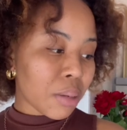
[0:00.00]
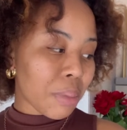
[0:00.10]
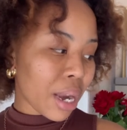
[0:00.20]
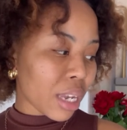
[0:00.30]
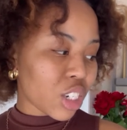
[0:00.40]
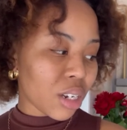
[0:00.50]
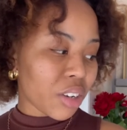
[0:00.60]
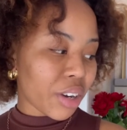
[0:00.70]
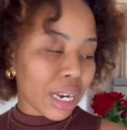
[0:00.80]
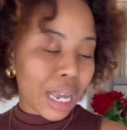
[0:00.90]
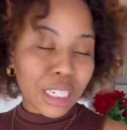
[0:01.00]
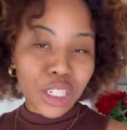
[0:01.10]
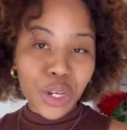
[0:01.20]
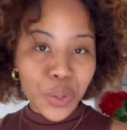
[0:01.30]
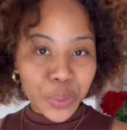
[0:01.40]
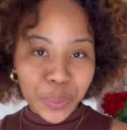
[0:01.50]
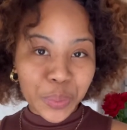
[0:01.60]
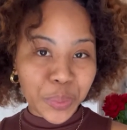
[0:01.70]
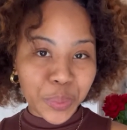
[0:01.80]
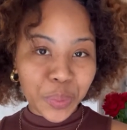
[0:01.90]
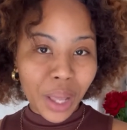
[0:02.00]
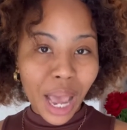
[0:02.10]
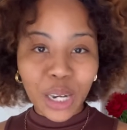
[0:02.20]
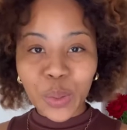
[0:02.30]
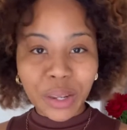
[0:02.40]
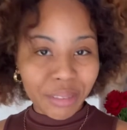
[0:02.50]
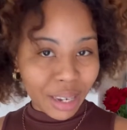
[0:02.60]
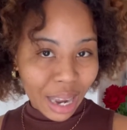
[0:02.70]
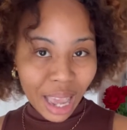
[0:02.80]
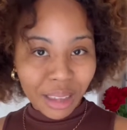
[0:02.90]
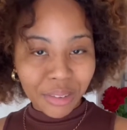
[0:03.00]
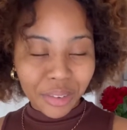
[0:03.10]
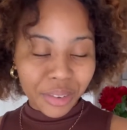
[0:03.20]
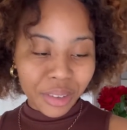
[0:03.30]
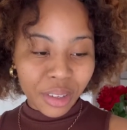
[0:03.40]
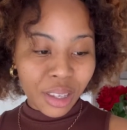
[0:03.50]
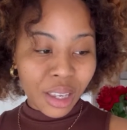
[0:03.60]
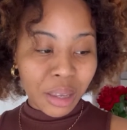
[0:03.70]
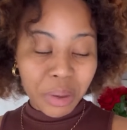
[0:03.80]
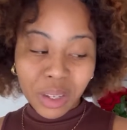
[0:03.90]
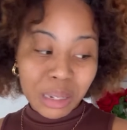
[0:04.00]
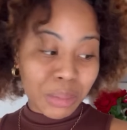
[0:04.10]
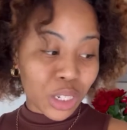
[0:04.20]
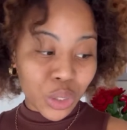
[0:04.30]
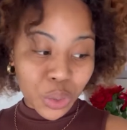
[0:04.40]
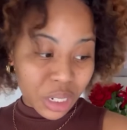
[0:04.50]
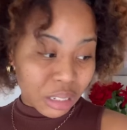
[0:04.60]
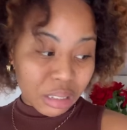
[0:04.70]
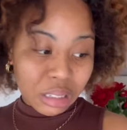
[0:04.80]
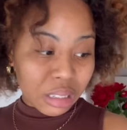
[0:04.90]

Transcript: But I actually realized, no, I don't have a life because I'm a student